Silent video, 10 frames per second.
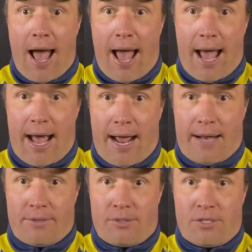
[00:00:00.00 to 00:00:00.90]

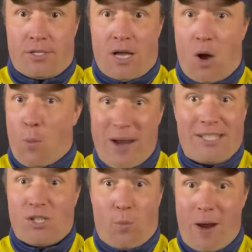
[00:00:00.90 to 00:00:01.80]
And a win
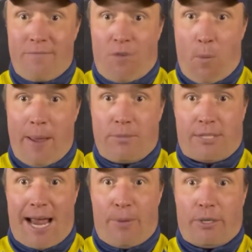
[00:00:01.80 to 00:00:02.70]
is a win for Witham
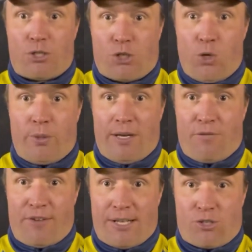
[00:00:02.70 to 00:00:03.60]
Town with a
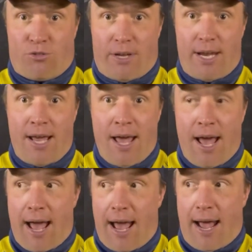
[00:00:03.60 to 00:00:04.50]
2-0 victory.
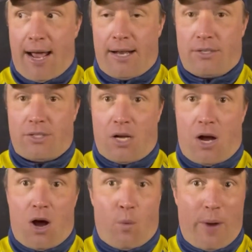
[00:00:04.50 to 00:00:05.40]
And
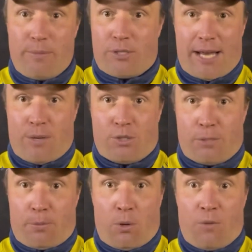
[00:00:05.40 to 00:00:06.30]
our Witham Town
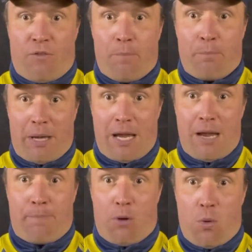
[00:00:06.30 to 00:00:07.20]
support from
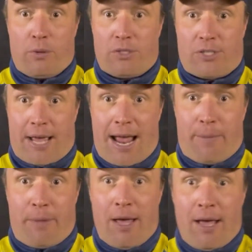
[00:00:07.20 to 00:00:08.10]
me, Paul and
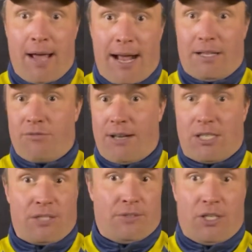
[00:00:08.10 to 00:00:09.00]
Sam, and the
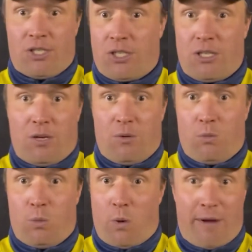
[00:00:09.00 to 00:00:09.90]
rest of us
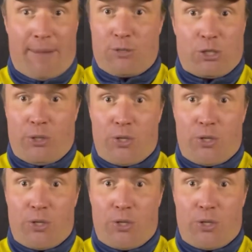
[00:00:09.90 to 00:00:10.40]
were absolutely